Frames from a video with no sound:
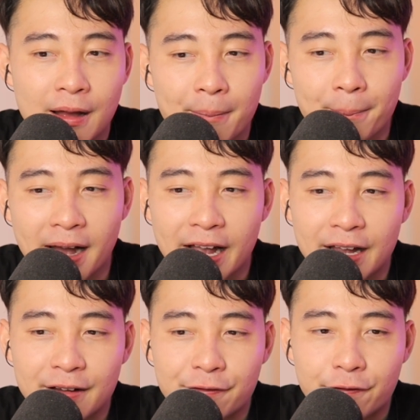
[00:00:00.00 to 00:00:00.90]

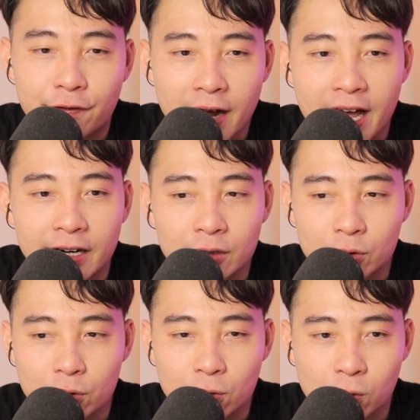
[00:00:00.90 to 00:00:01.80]
my friend
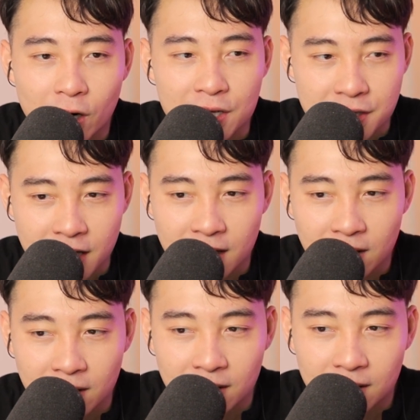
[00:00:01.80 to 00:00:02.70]
who works
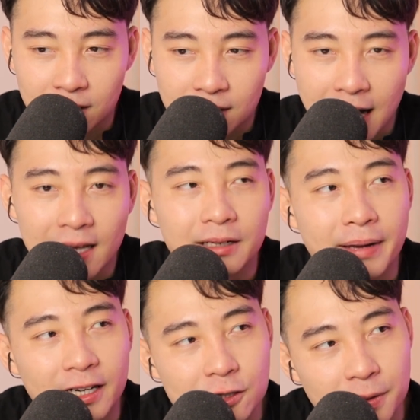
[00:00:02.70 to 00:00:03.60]
in talent
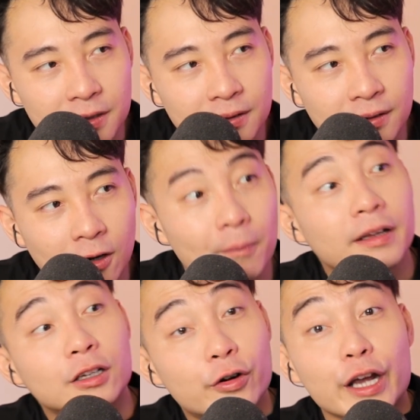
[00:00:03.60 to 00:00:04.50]
management,
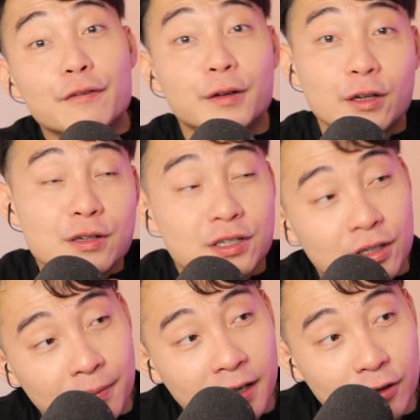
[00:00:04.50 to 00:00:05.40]
my creative
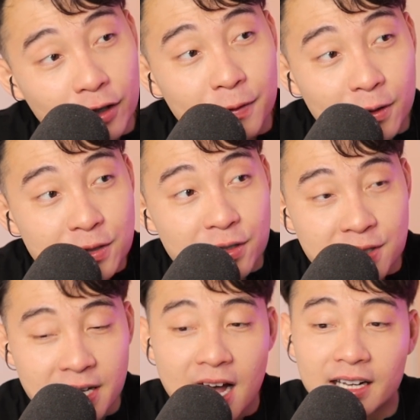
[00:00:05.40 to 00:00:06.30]
producer,
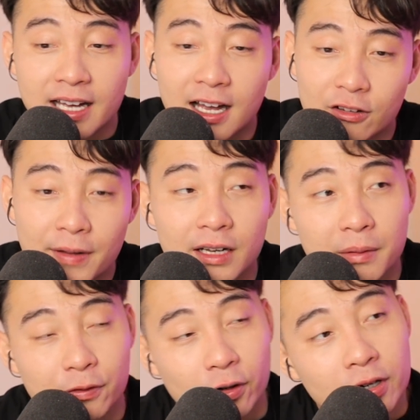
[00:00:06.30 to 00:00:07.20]
Xiang. Yeah, you met him before.